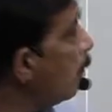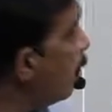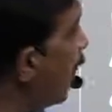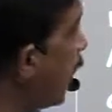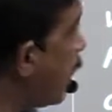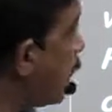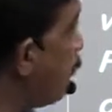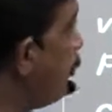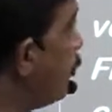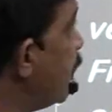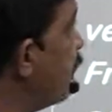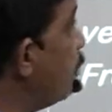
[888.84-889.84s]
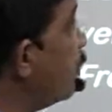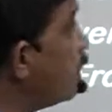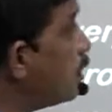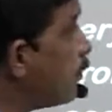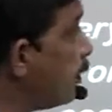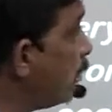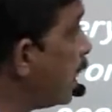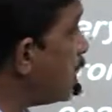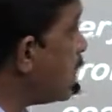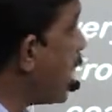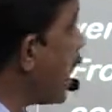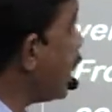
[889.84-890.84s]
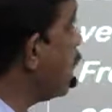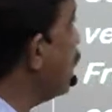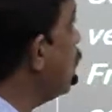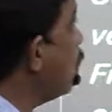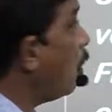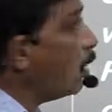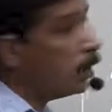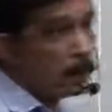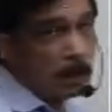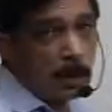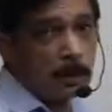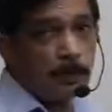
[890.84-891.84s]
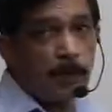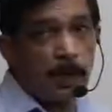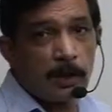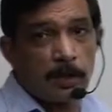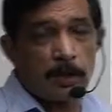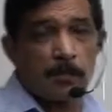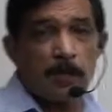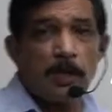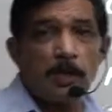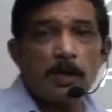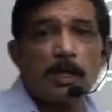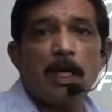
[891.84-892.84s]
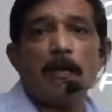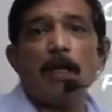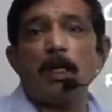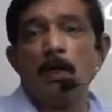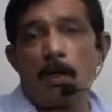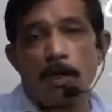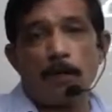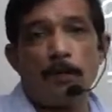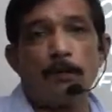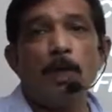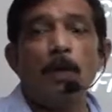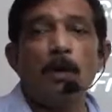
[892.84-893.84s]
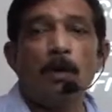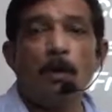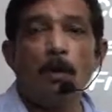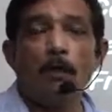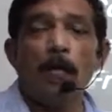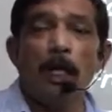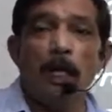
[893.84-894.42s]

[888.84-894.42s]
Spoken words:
bag emerged from that sack onto the spacious having lots of room.